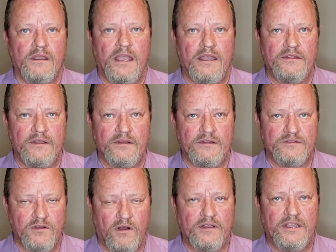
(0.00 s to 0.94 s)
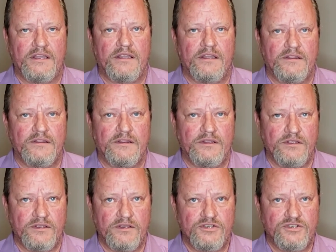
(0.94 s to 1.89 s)
And the talking
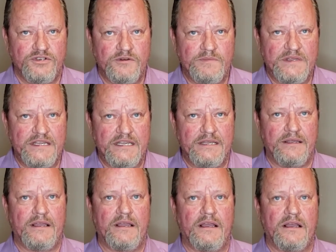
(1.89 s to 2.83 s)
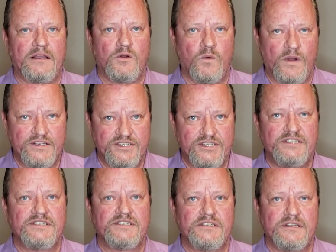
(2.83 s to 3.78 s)
should be
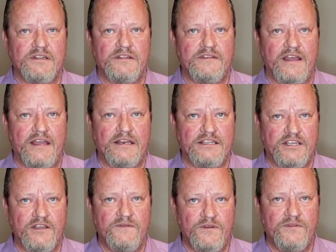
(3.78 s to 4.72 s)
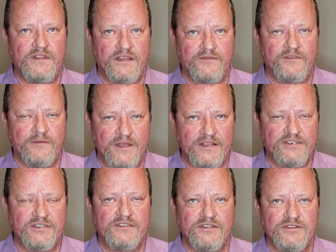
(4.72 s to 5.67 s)
questions that give you the
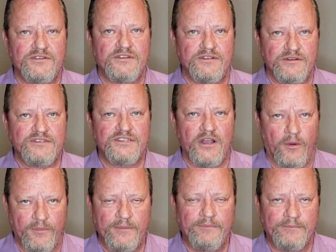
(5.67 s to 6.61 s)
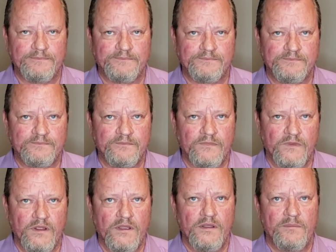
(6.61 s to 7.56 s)
information that you can use to help them,
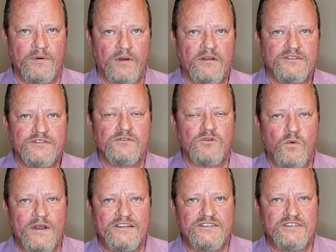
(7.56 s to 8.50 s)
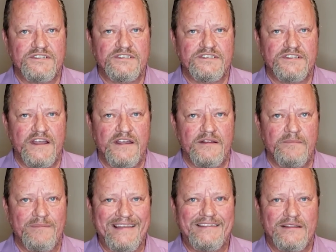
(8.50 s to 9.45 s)
but also questions that
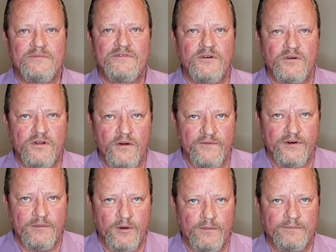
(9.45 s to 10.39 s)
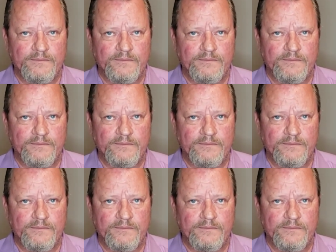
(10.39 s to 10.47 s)
make them feel comfortable.